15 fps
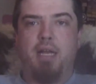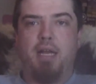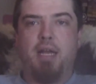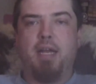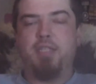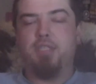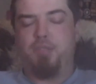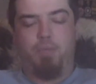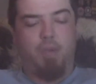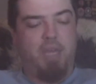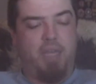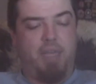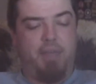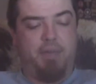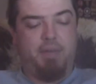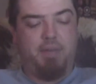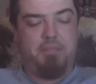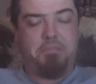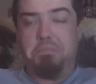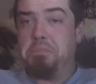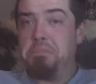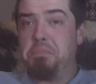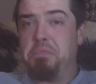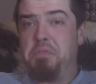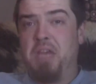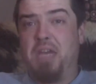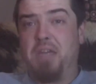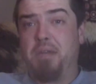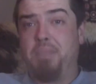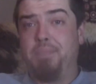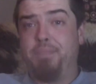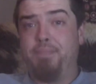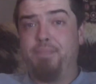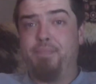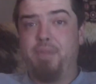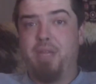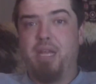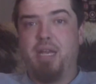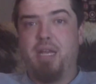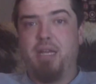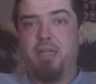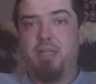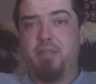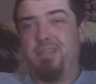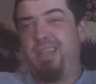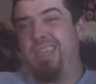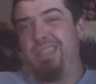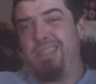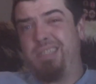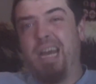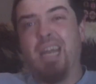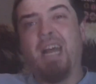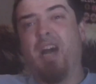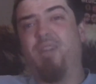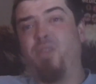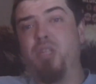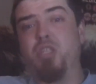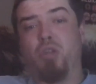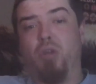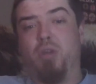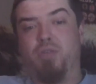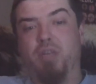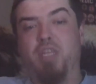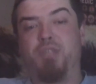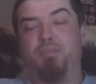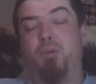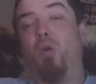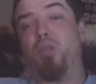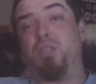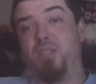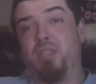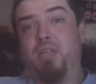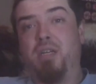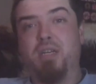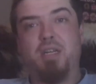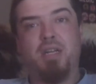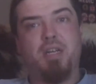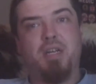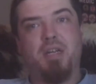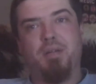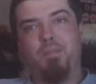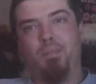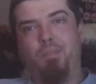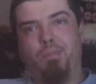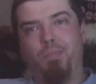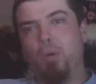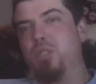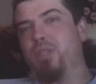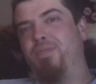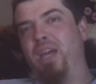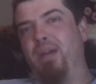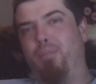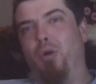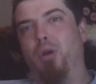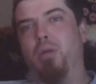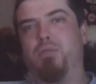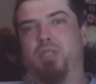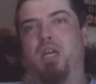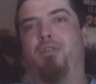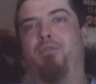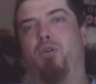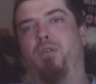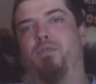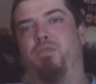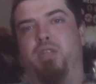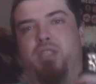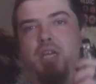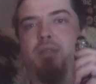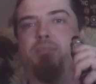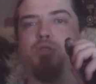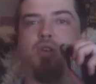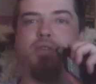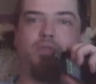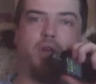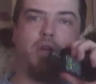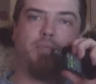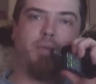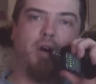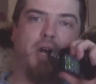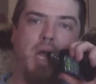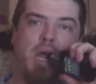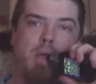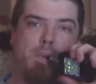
It's quite thick. It's an average cloud, let's be honest. Most vape oils give off the same sort of cloud, but